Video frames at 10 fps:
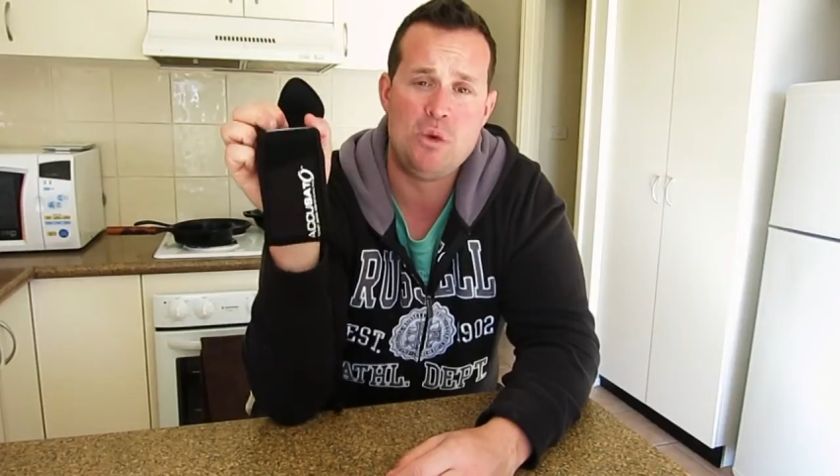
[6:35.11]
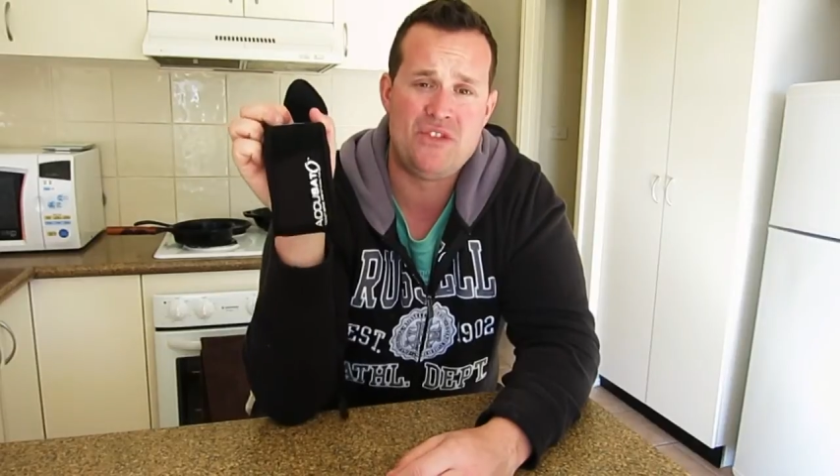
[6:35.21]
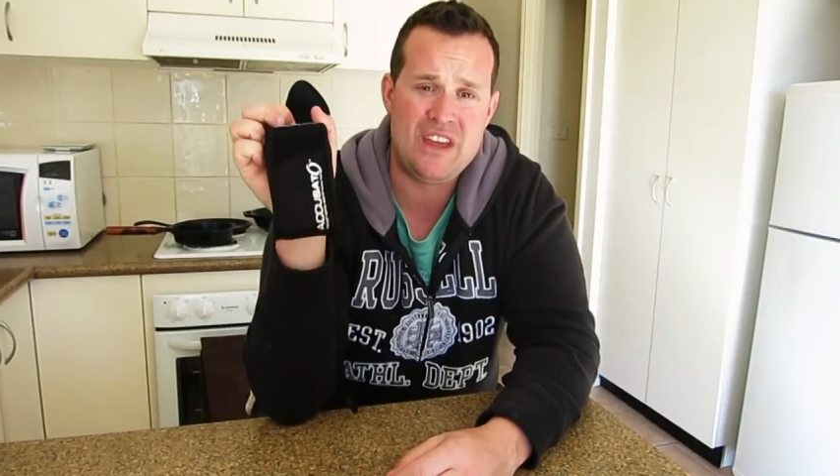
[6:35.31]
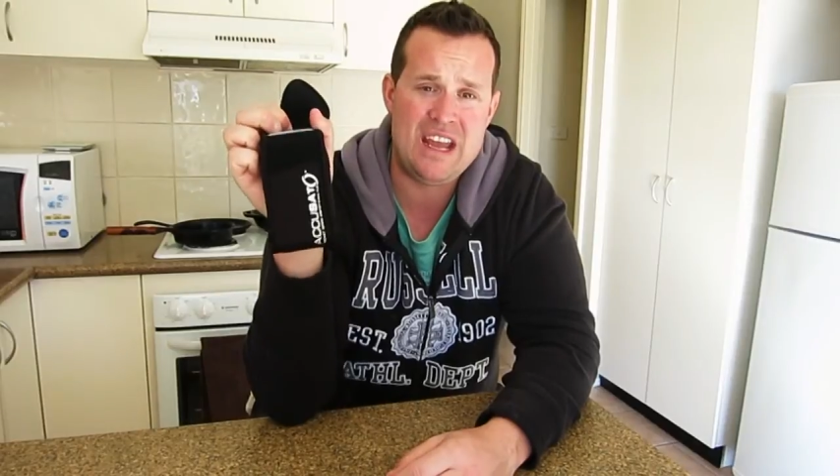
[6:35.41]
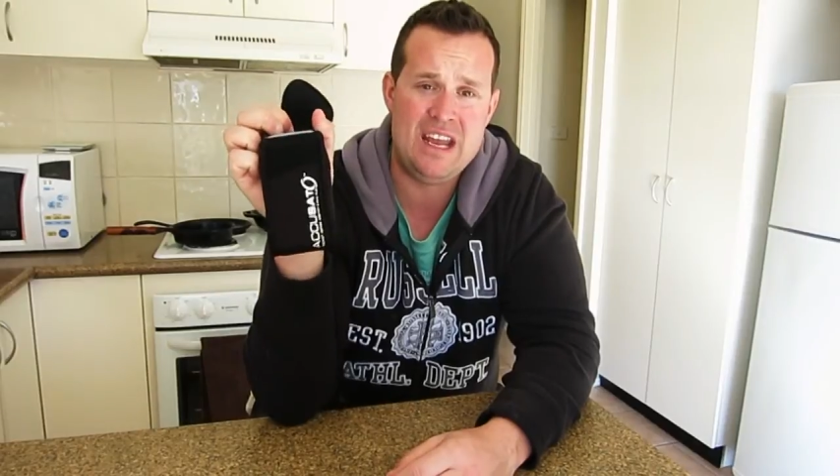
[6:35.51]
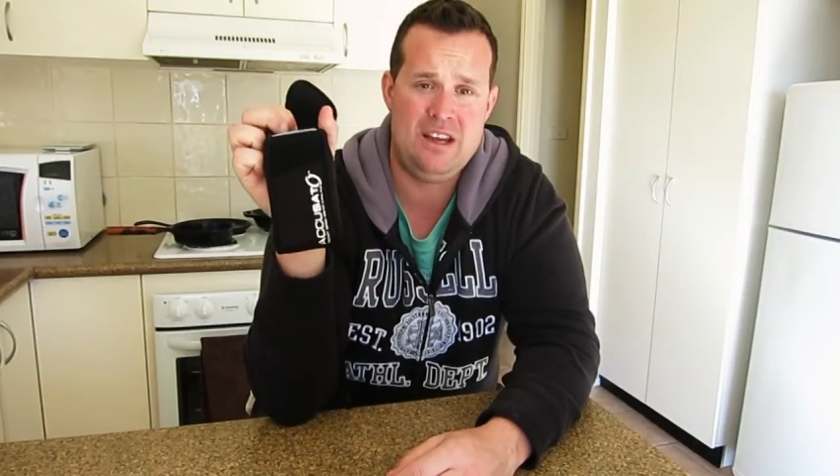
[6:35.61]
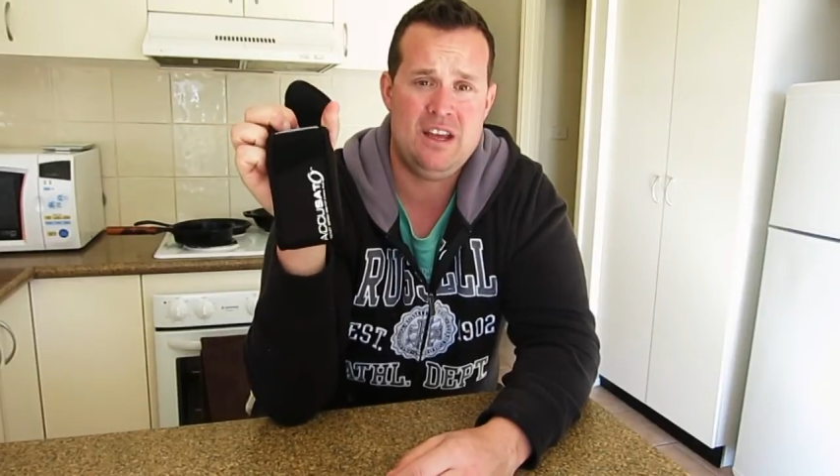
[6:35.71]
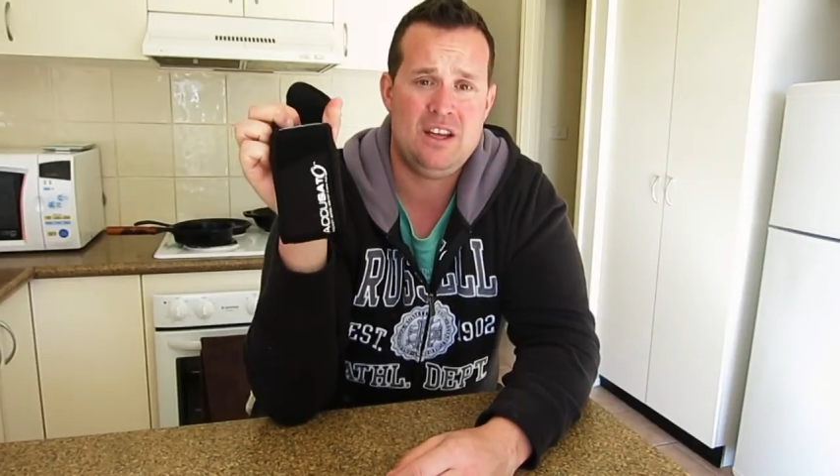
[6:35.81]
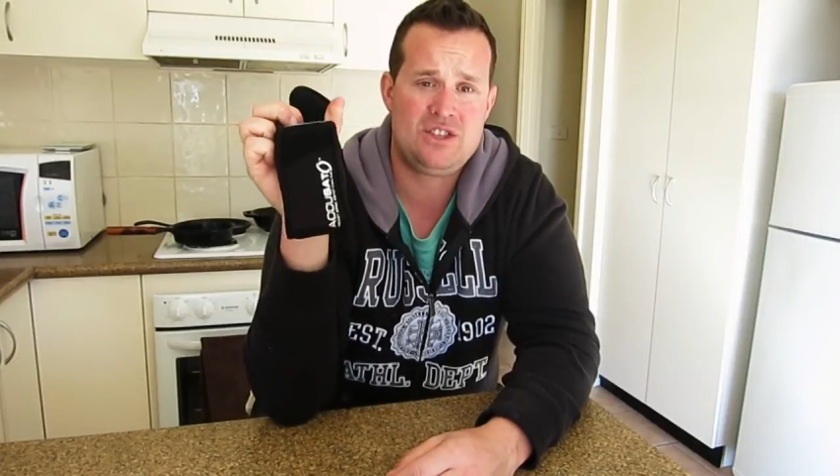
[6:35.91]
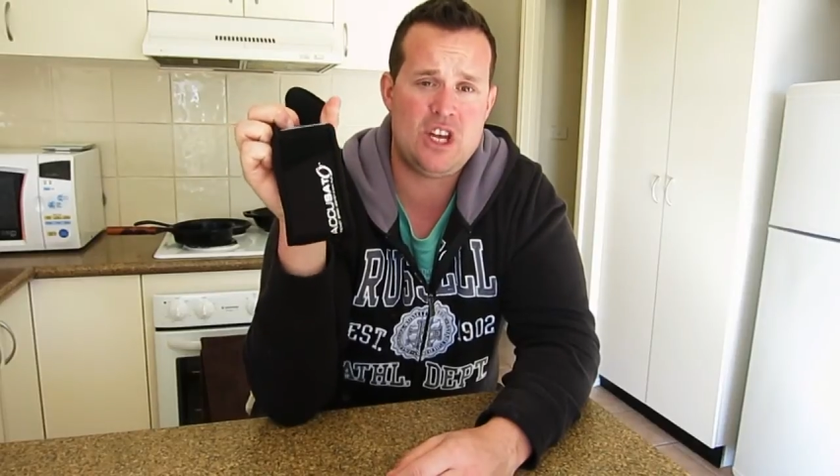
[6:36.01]

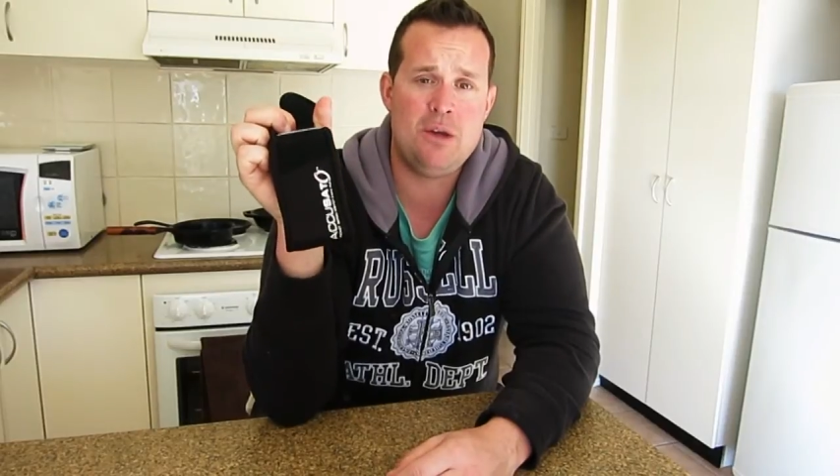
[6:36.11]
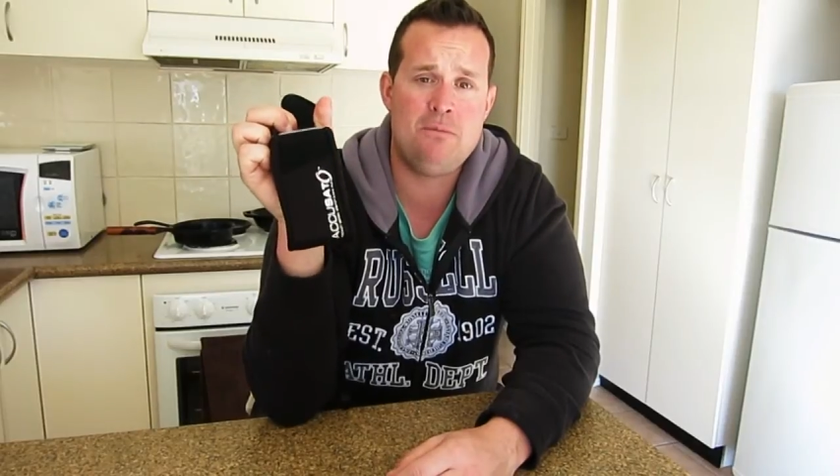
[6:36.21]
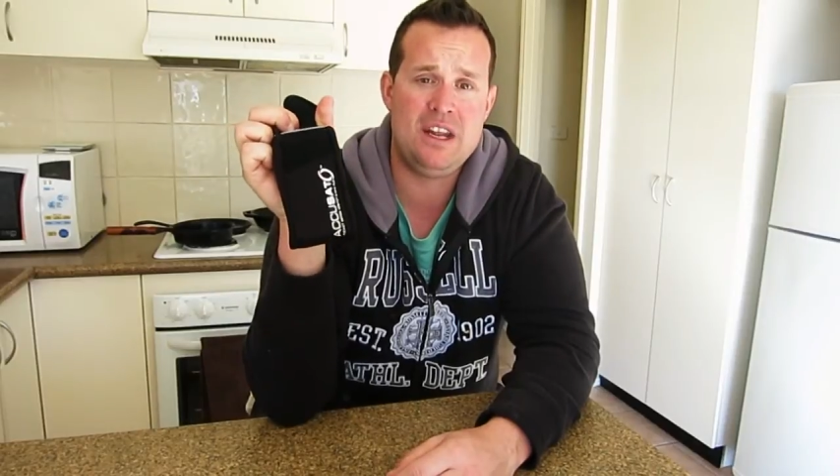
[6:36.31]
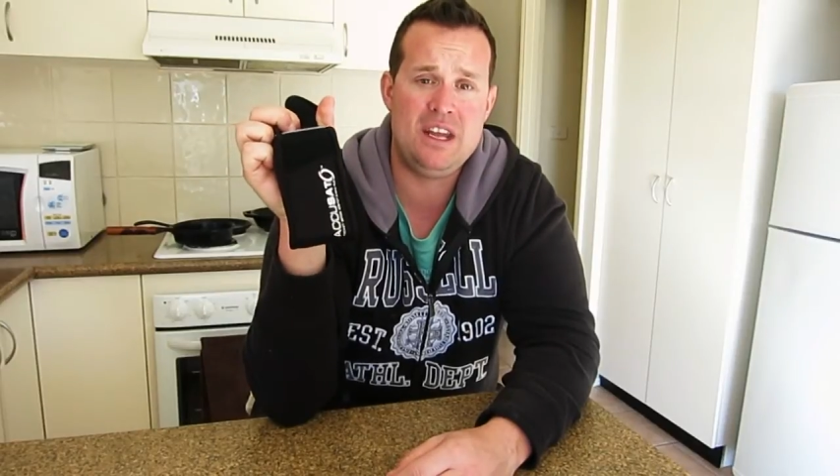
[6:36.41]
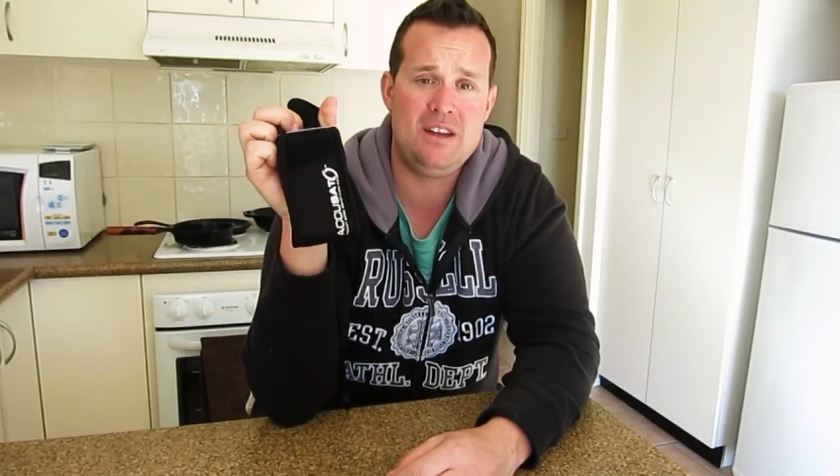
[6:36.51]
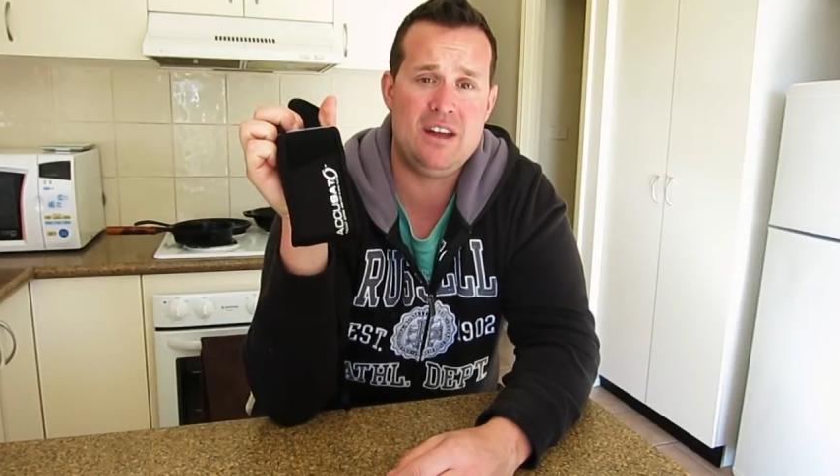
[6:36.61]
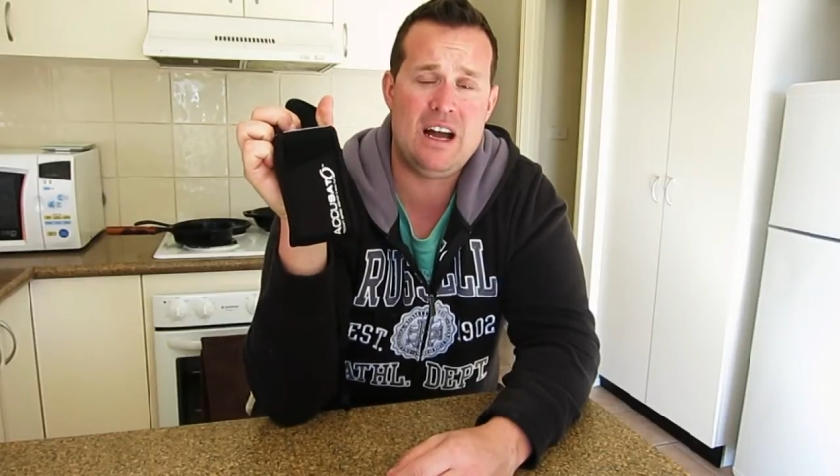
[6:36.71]
within so many